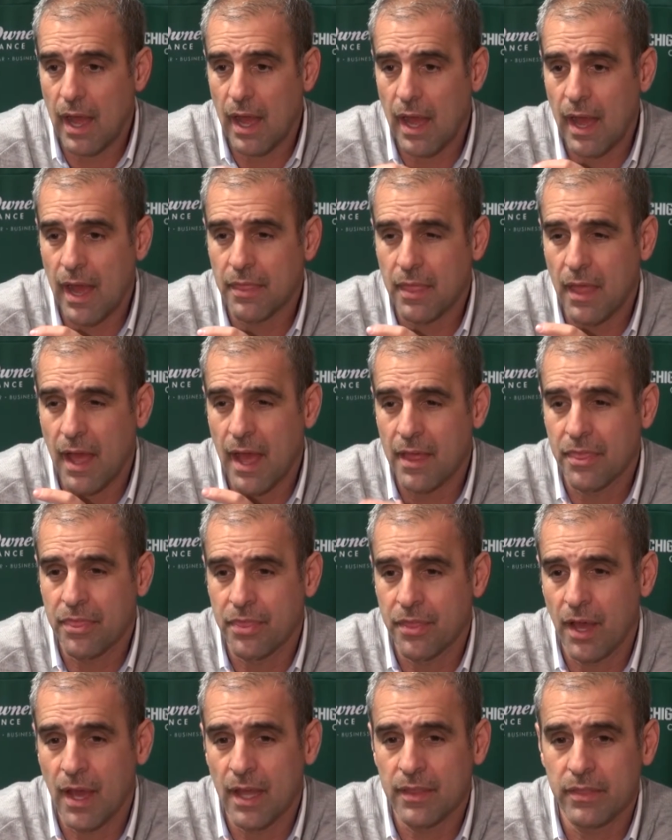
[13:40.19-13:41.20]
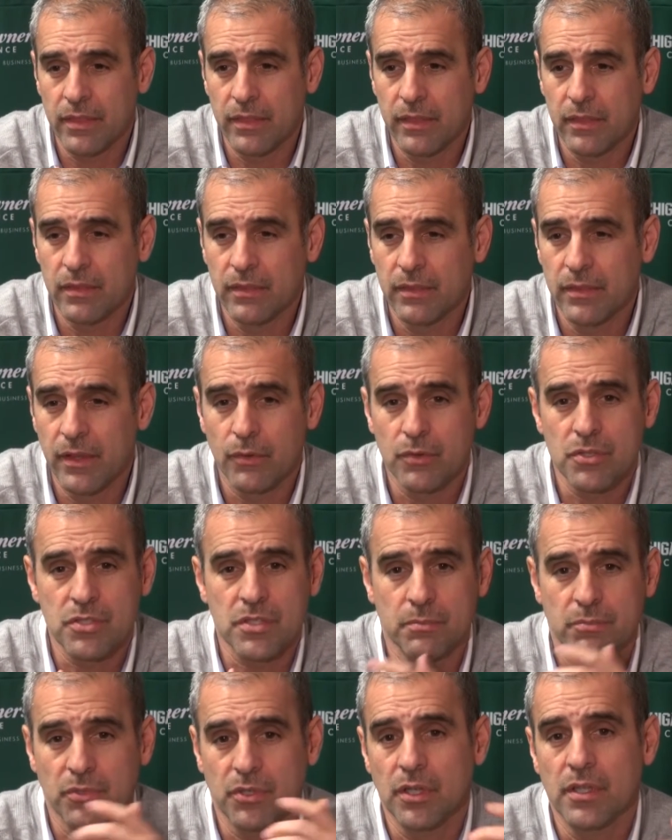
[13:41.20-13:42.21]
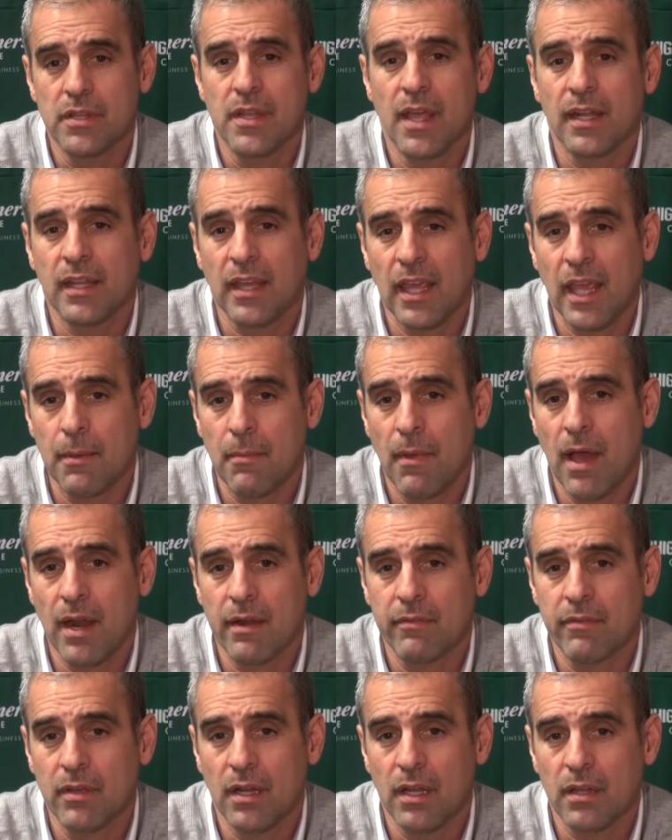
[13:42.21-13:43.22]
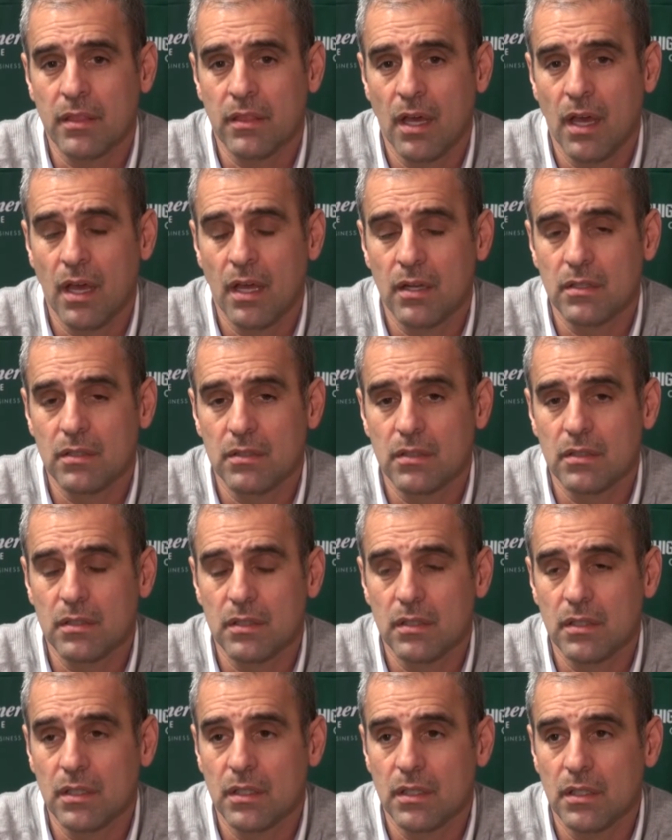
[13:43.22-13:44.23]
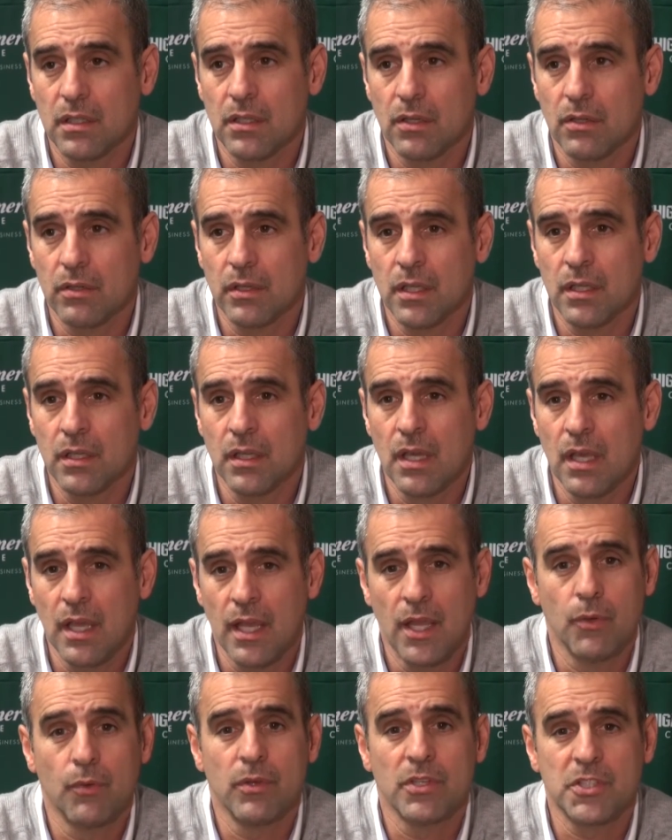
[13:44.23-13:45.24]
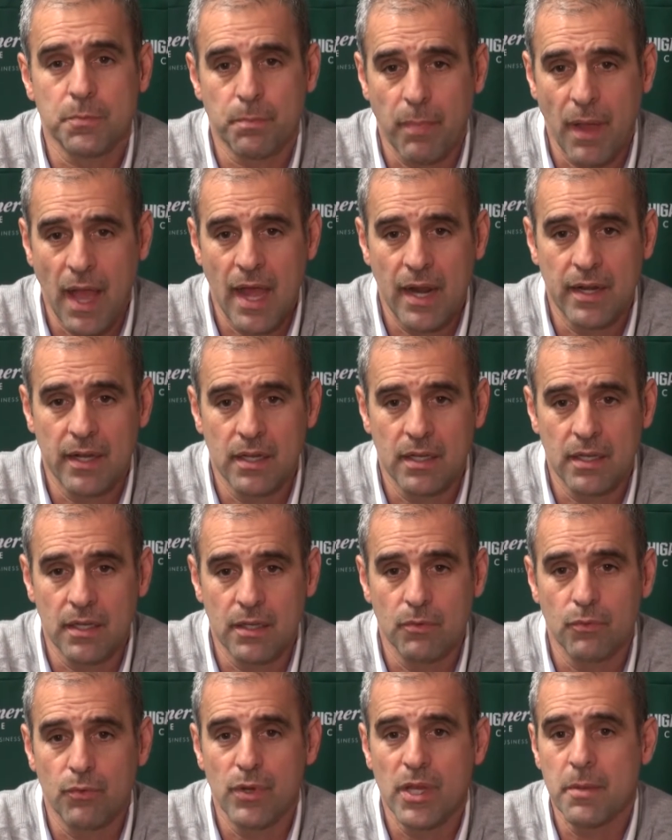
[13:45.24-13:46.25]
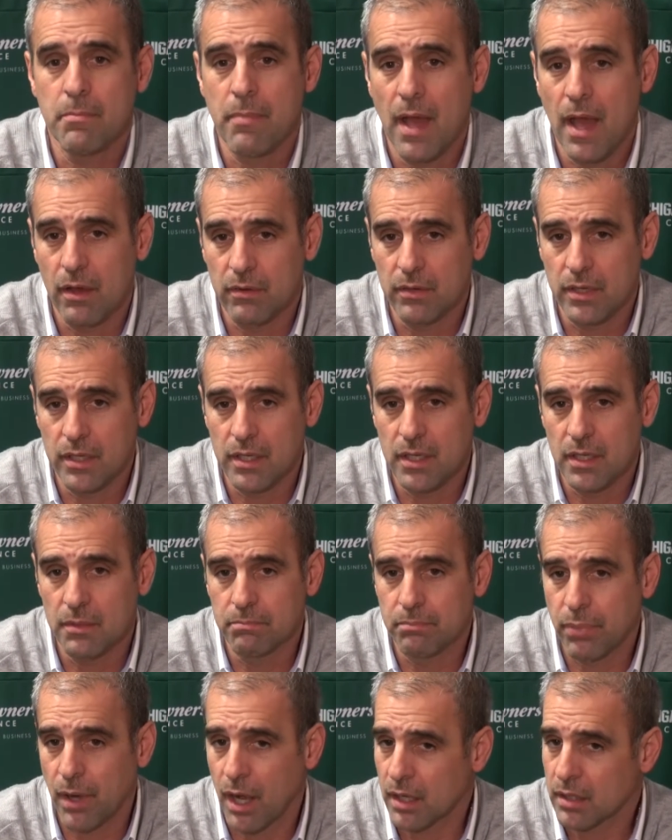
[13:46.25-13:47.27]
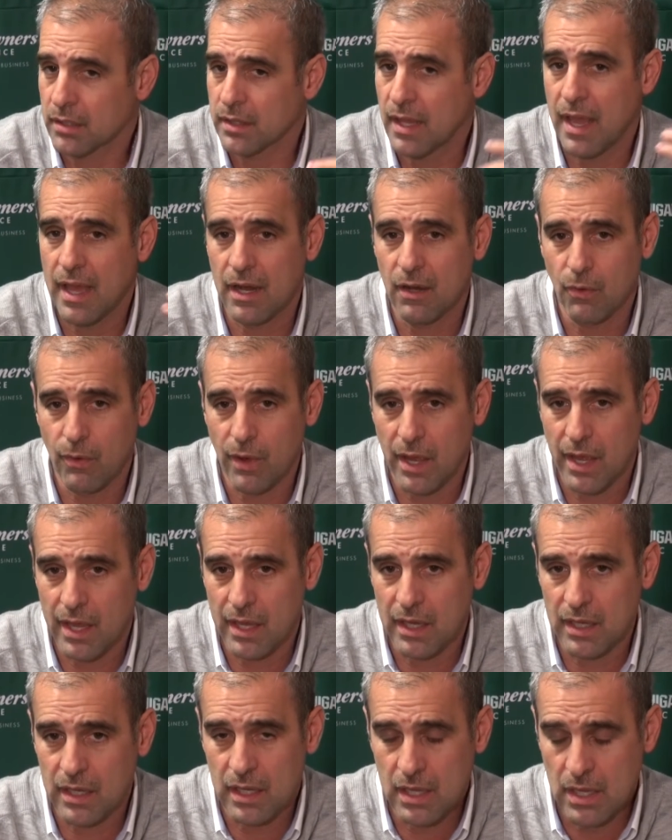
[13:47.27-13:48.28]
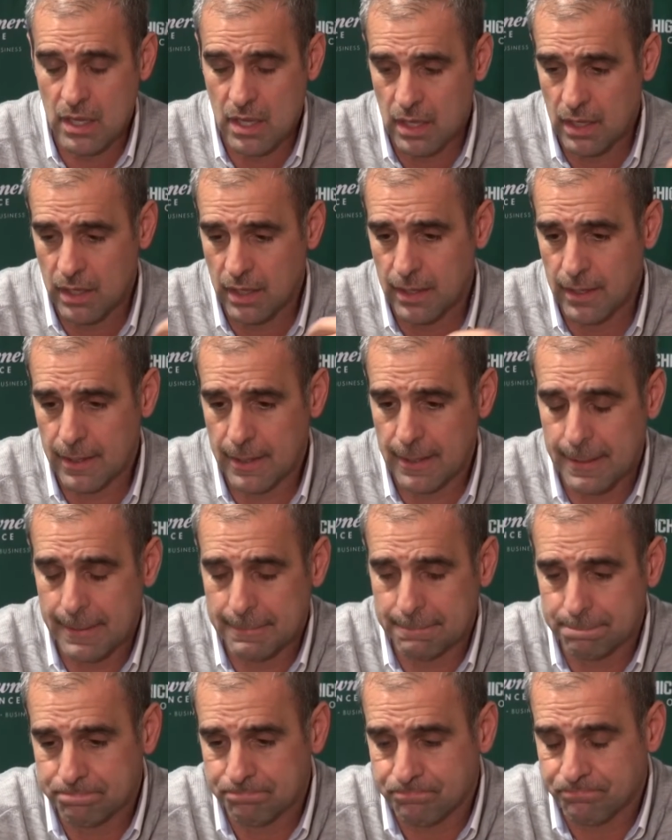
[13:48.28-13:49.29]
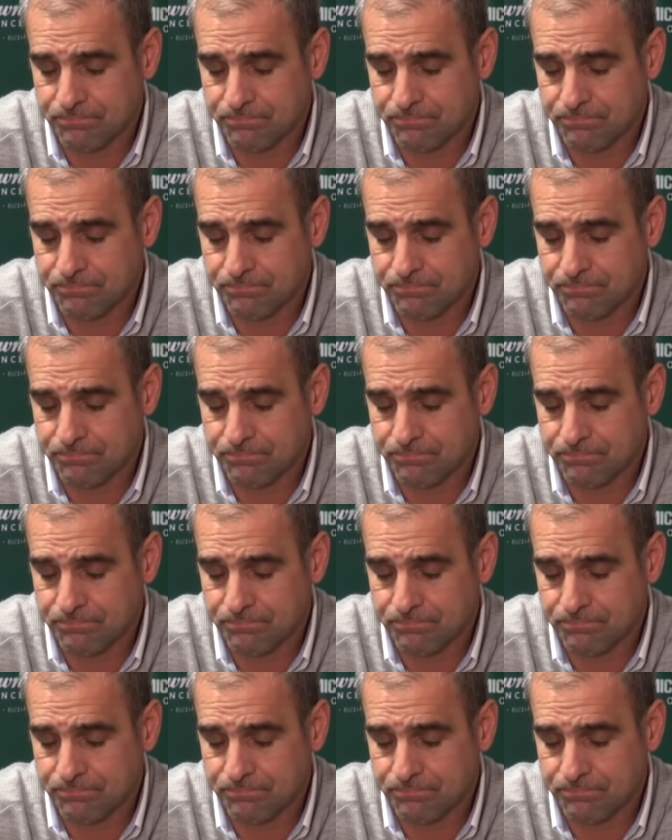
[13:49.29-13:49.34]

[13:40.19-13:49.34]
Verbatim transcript: I, I thought there was some good that came out of it. I thought you know, he he responded, he rebounded, he parked that away, um,